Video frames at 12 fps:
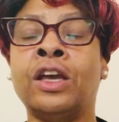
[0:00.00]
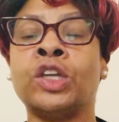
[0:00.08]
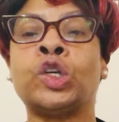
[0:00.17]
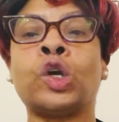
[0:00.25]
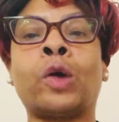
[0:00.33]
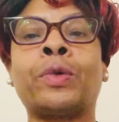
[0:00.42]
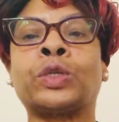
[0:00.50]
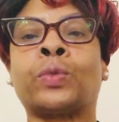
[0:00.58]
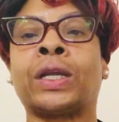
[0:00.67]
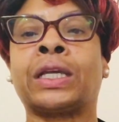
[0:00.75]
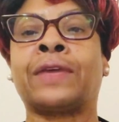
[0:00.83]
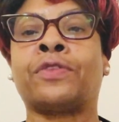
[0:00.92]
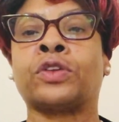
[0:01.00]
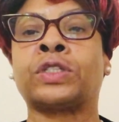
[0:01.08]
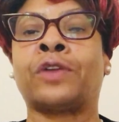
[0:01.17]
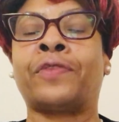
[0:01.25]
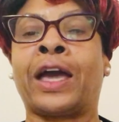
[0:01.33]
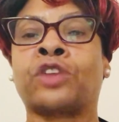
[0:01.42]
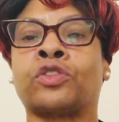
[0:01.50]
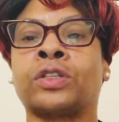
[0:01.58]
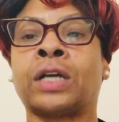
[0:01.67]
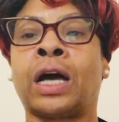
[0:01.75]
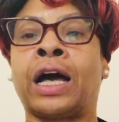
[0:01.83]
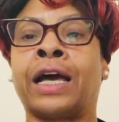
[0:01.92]
You always want to give yourself extra
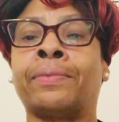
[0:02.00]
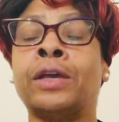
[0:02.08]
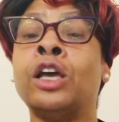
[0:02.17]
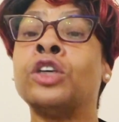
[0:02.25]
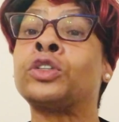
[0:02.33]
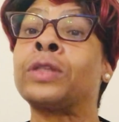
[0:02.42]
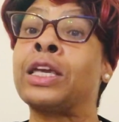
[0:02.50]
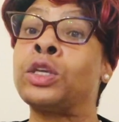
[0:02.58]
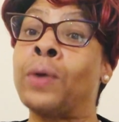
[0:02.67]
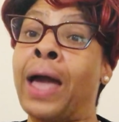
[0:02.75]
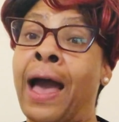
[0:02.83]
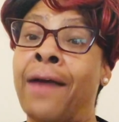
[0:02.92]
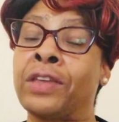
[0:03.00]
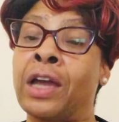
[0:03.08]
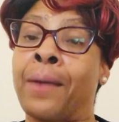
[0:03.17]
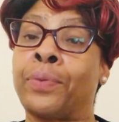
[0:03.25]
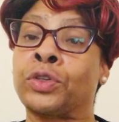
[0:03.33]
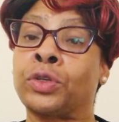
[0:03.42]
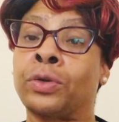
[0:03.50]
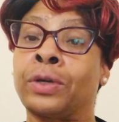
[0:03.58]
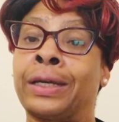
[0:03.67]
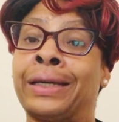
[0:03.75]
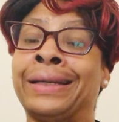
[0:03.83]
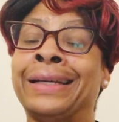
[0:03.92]
time so that you have the
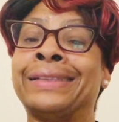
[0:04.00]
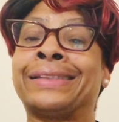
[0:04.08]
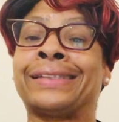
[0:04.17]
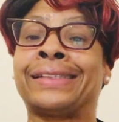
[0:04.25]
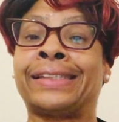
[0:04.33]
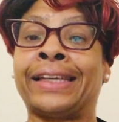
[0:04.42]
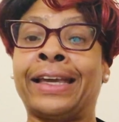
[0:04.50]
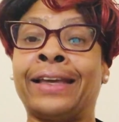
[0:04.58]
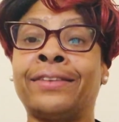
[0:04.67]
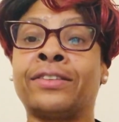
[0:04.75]
opportunity to sit,